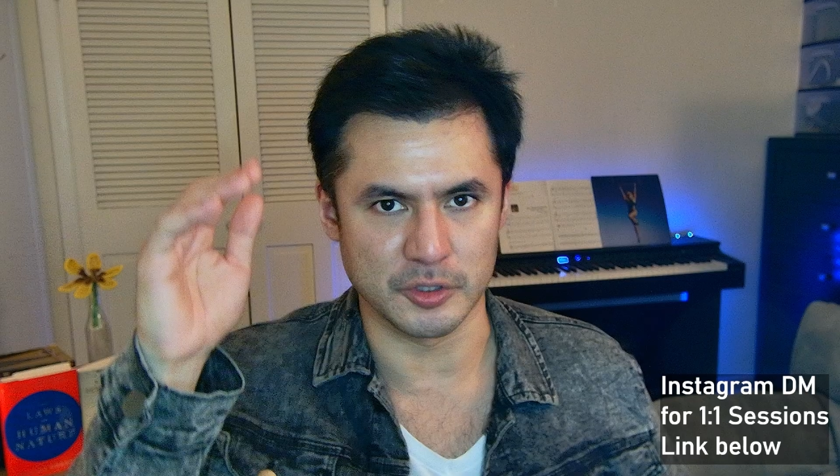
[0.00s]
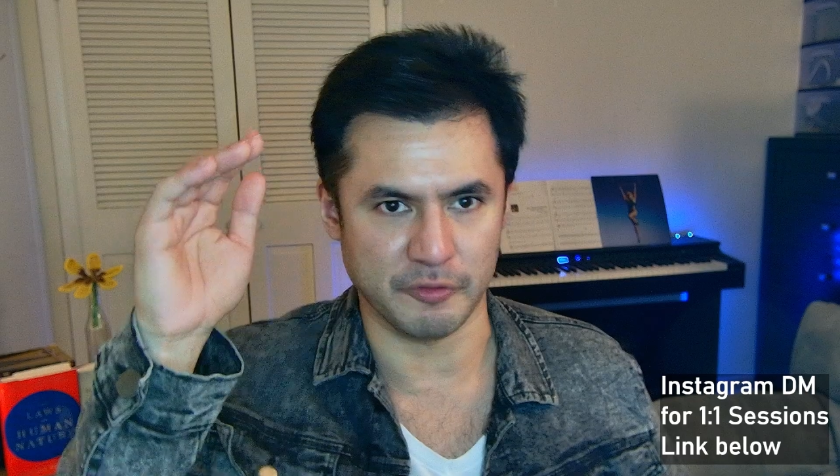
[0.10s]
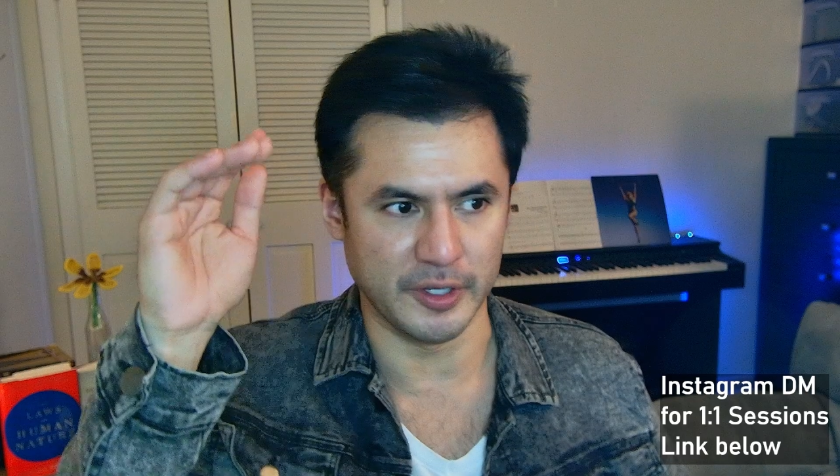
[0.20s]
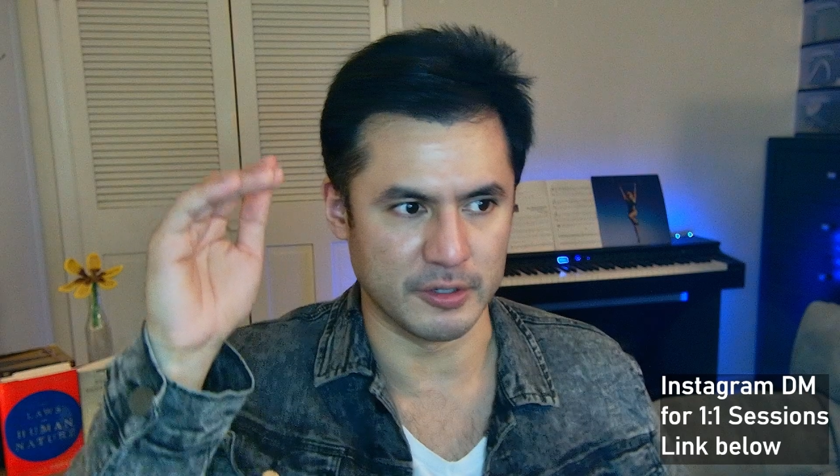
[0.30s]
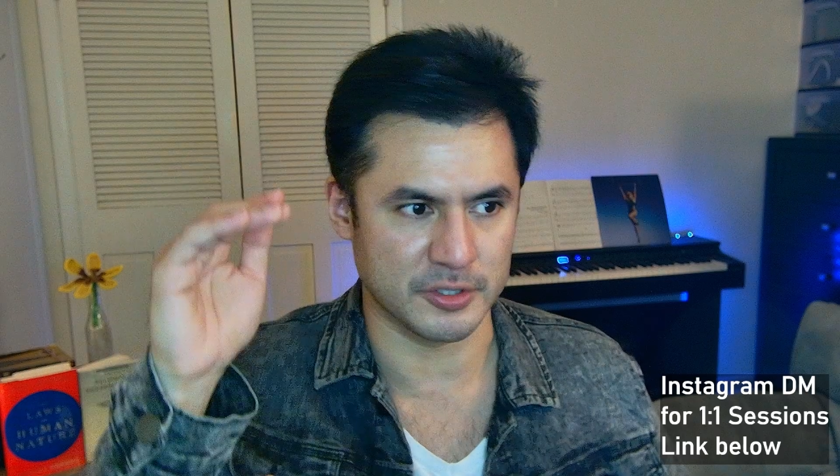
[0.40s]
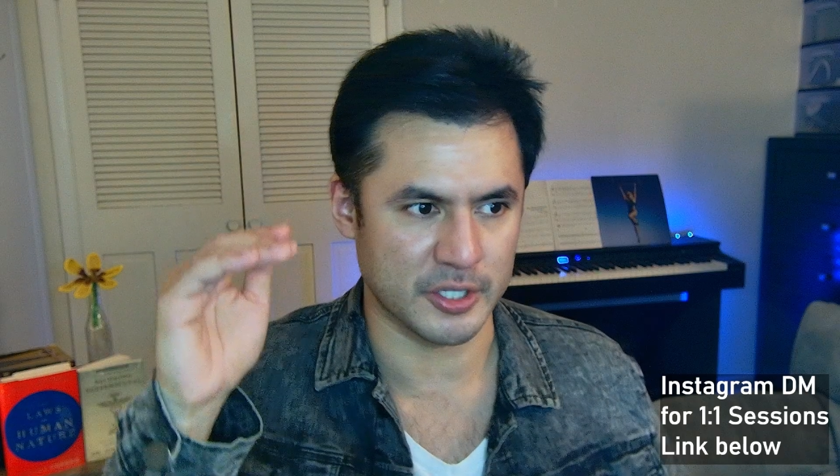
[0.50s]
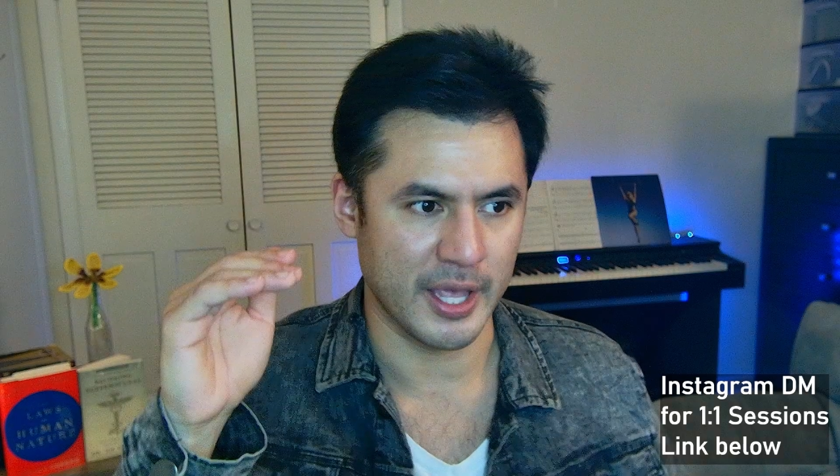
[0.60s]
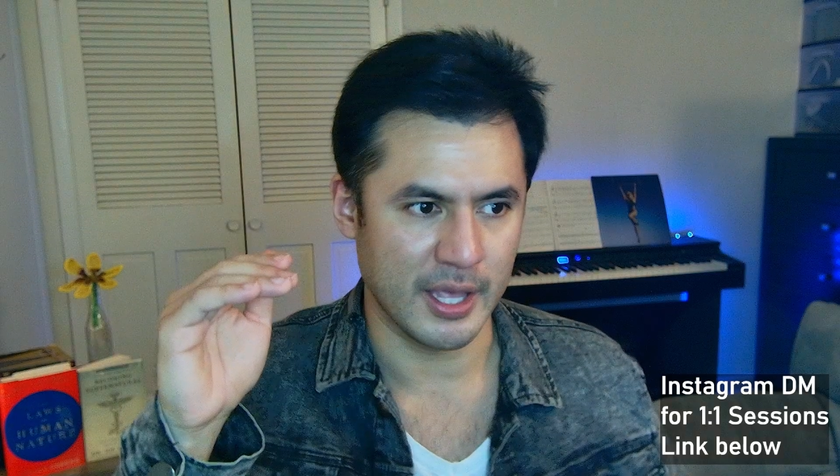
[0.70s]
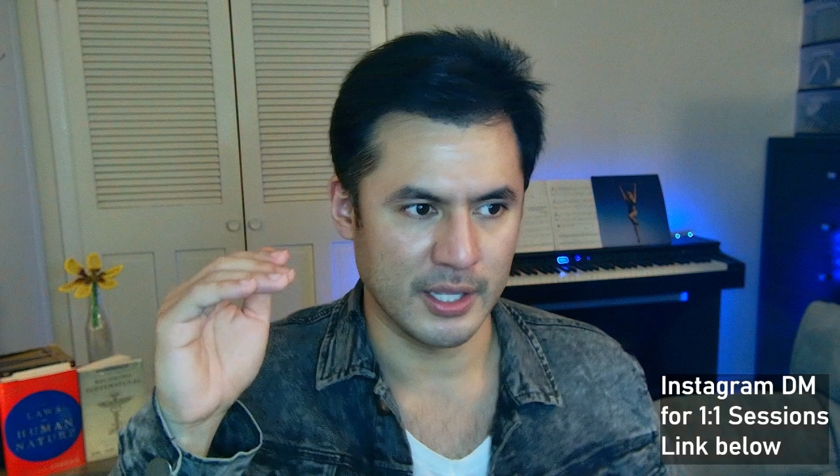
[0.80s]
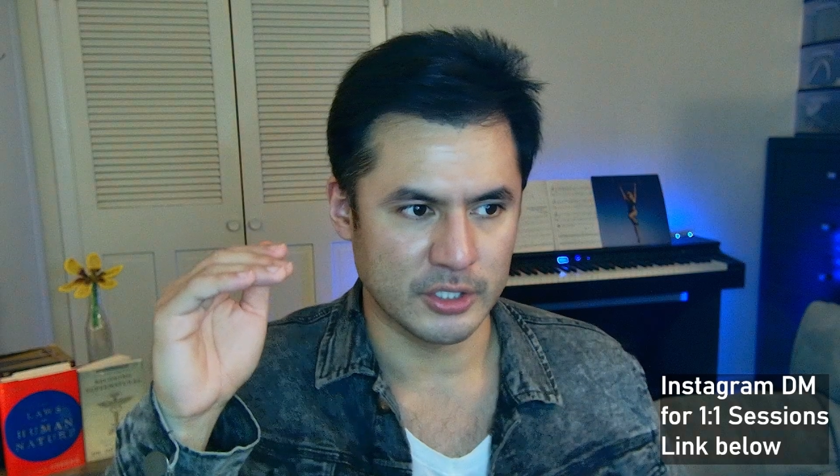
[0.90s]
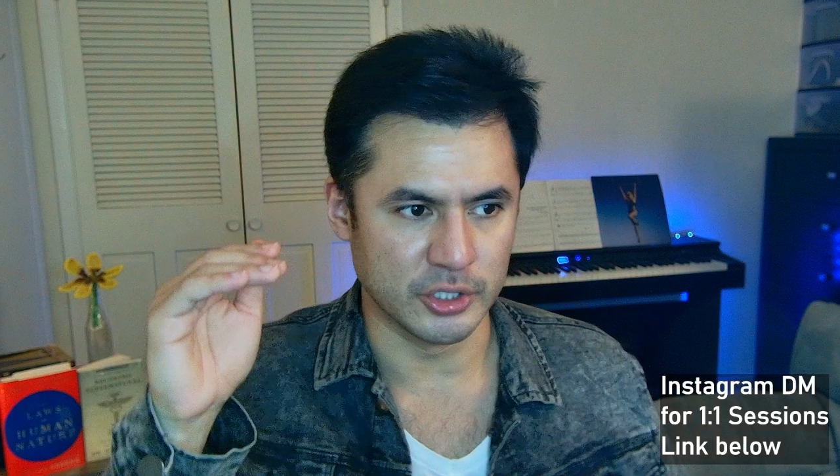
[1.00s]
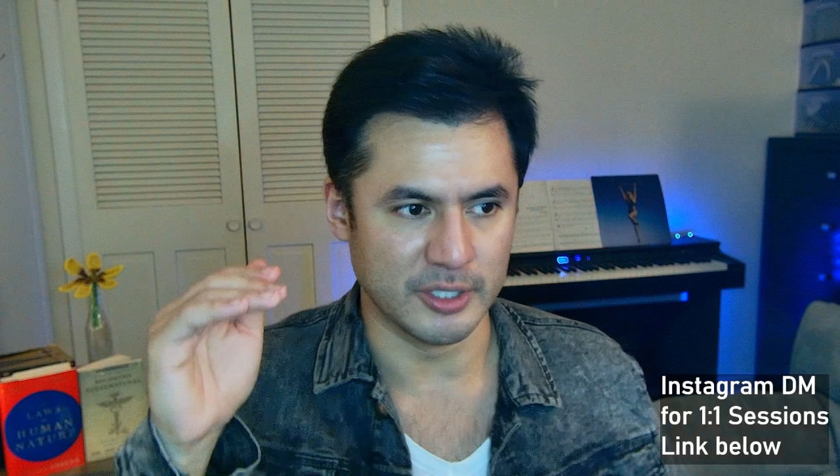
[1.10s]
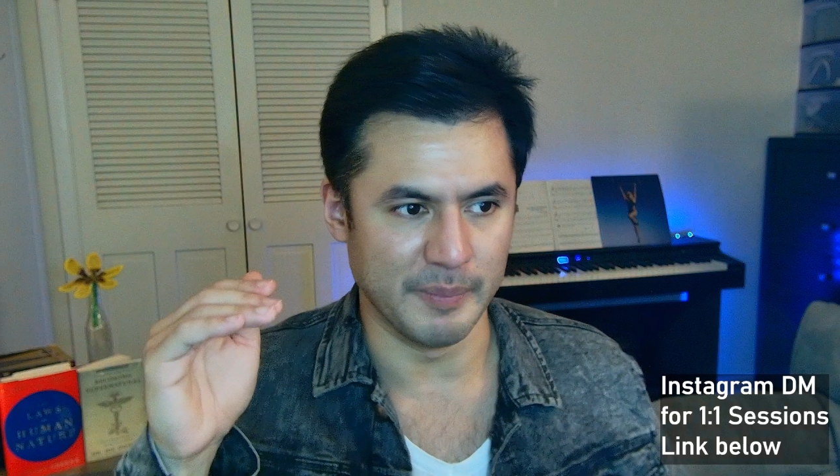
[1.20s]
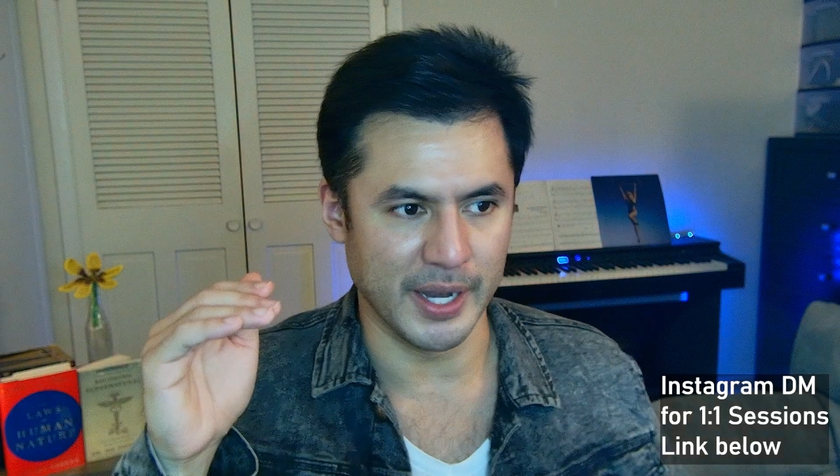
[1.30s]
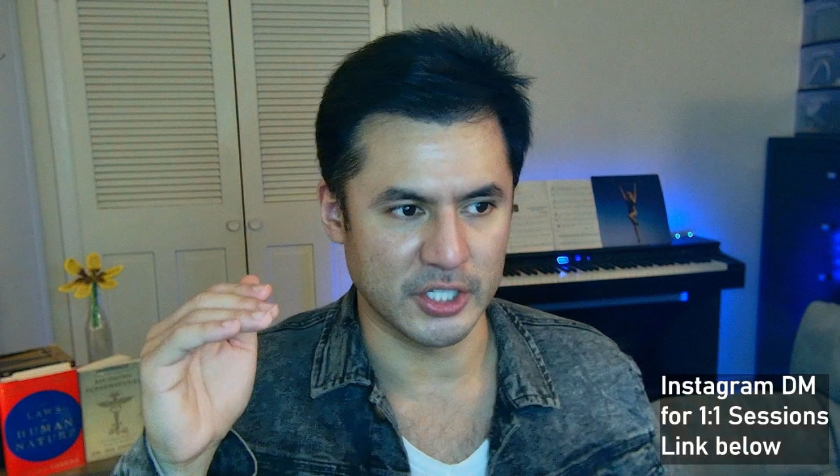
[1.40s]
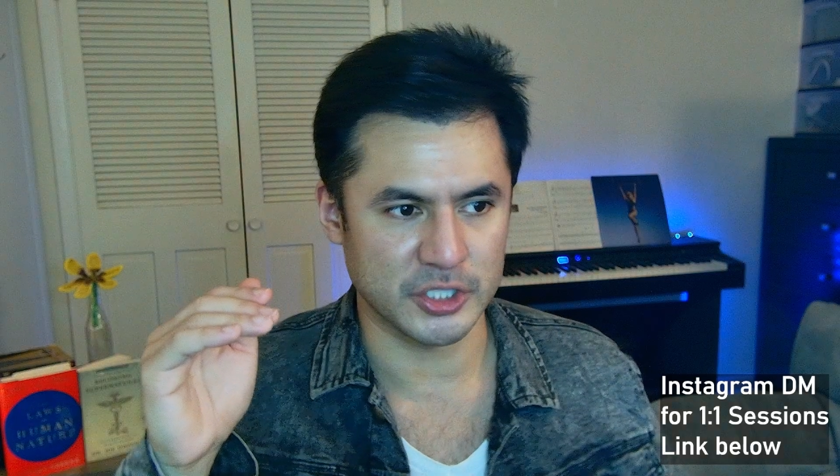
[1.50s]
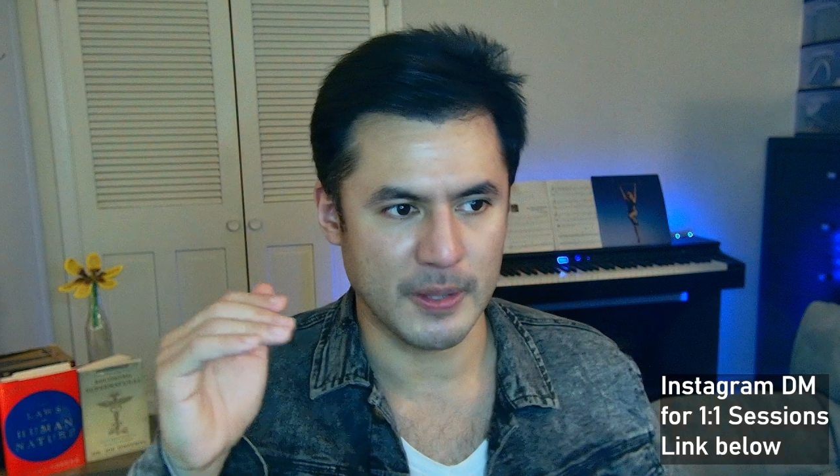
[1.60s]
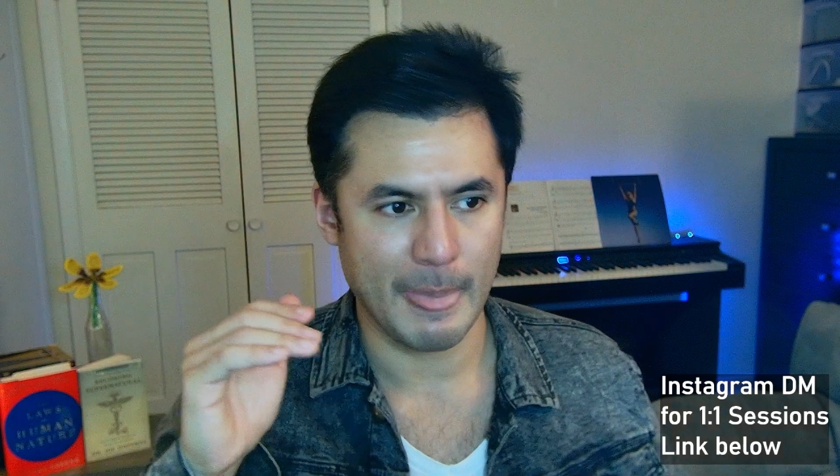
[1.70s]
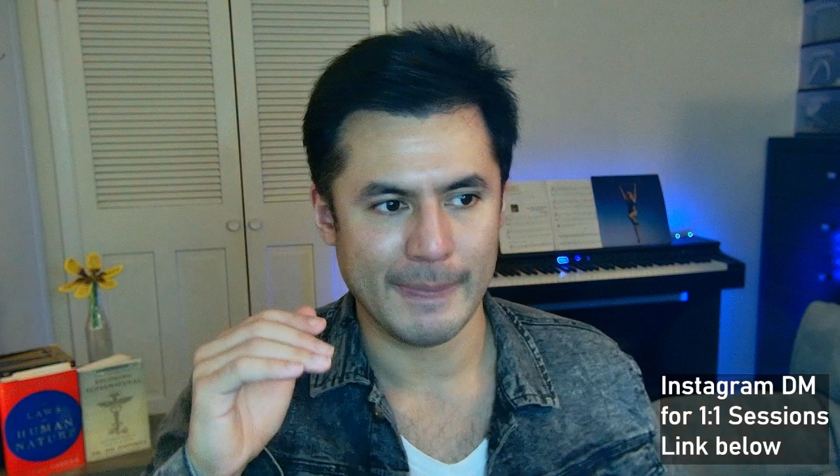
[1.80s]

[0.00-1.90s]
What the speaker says: fears to diminish.